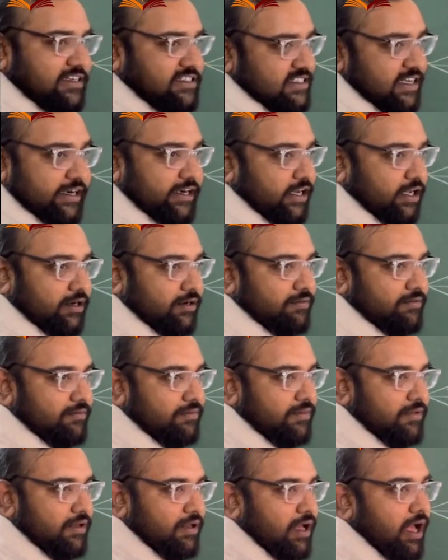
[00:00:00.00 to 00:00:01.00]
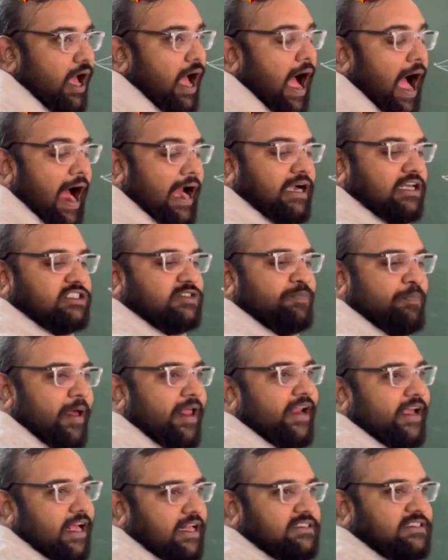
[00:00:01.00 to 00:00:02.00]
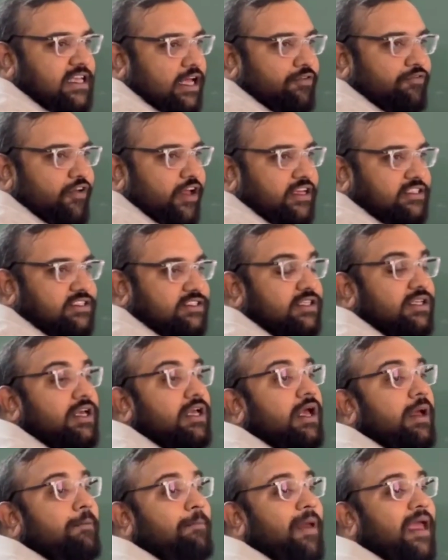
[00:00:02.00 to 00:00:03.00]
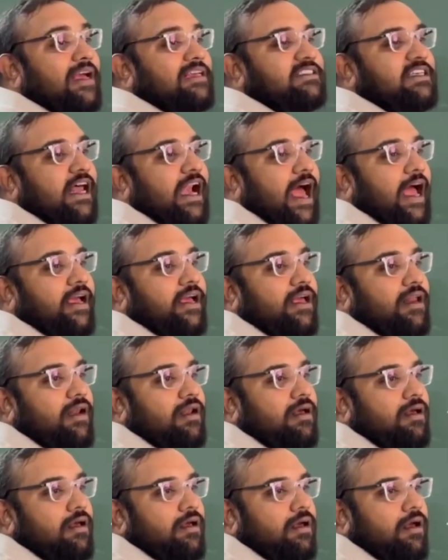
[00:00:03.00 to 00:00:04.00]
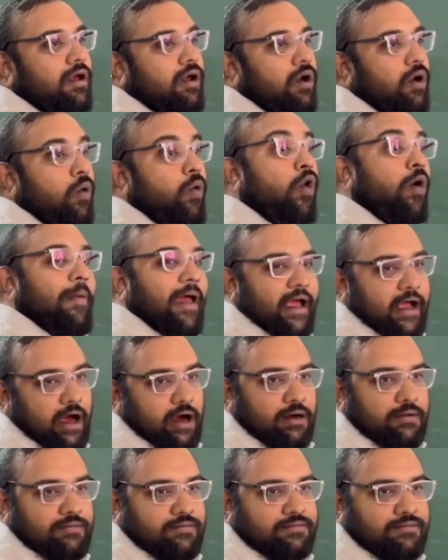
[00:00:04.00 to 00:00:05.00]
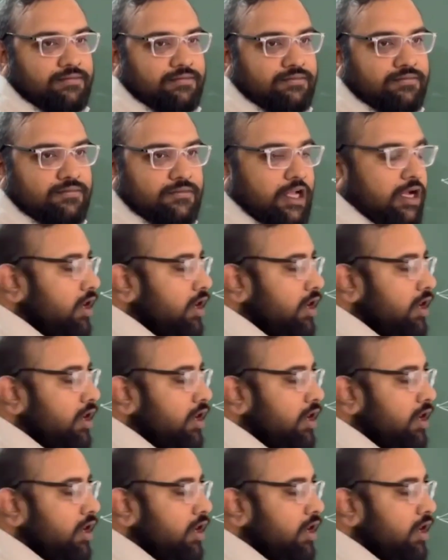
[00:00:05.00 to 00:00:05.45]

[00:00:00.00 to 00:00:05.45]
at center, and a spherical surface makes an angle omega.